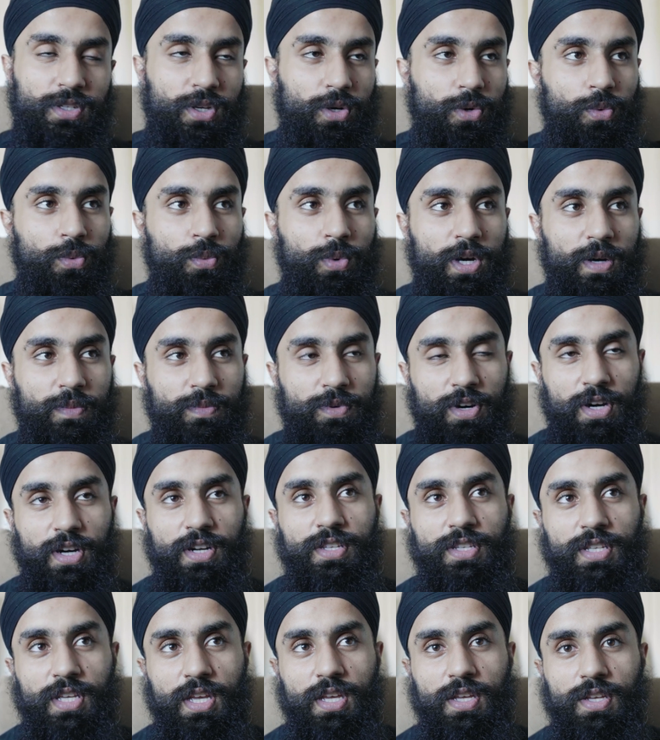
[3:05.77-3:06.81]
So what I'm trying to
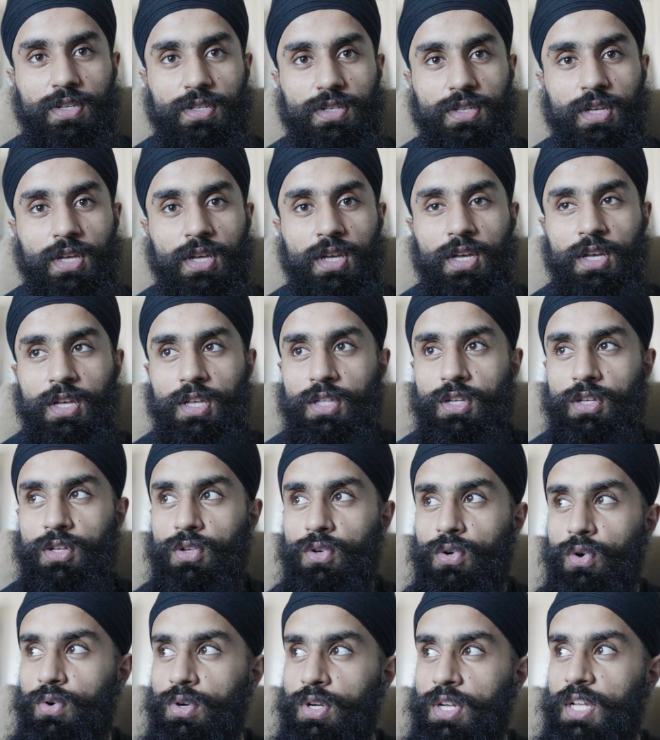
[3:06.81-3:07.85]
say is you
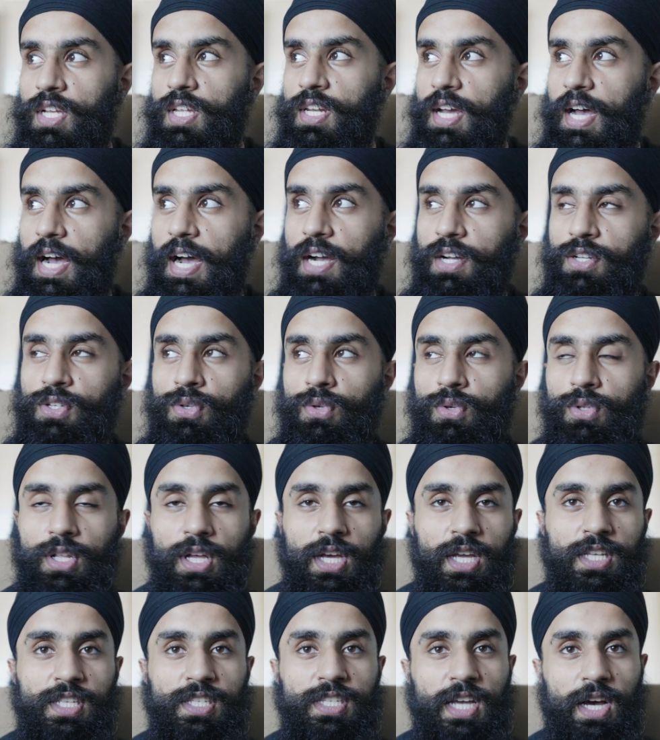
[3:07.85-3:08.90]
don't need actual
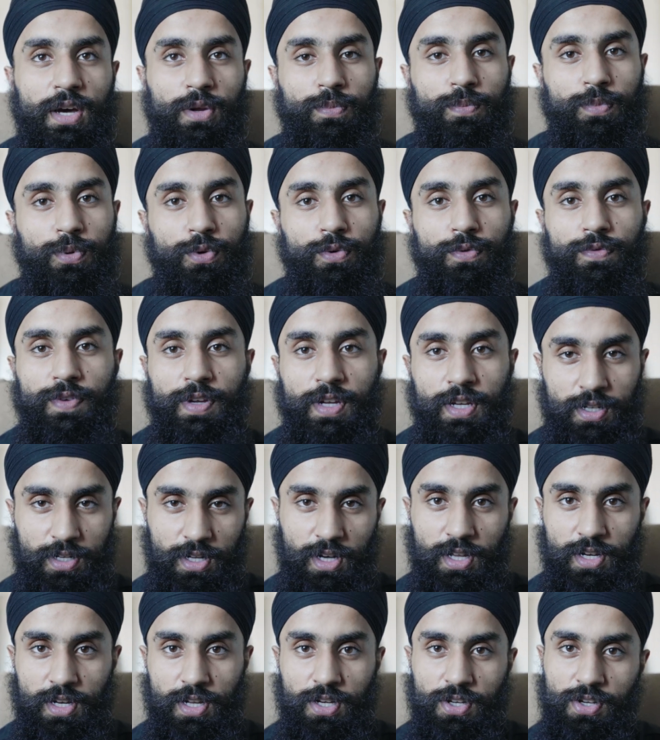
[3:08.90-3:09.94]
soundproofing
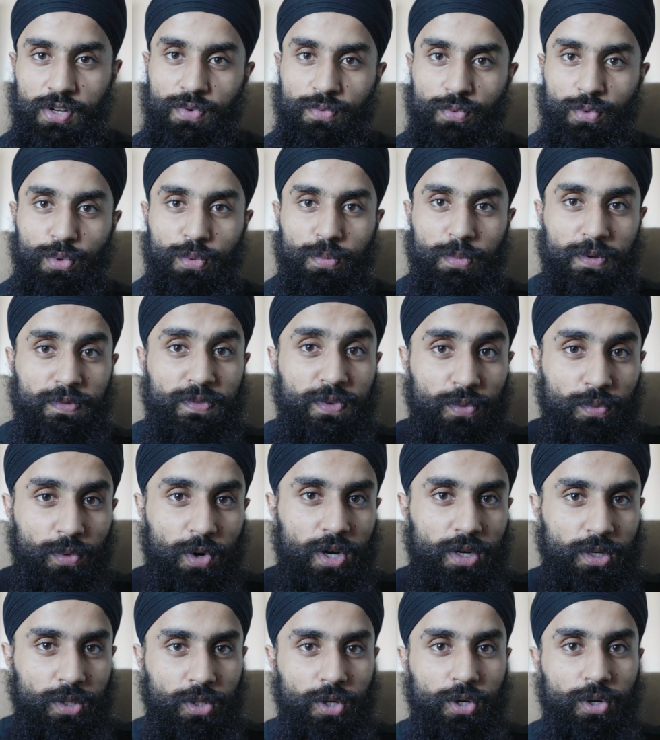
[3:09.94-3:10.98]
done in your room if you
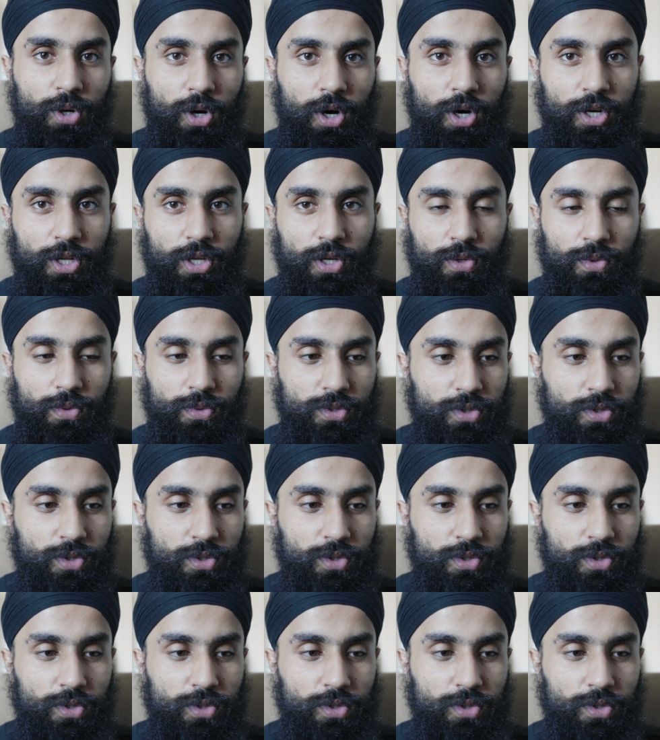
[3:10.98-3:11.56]
want good audio.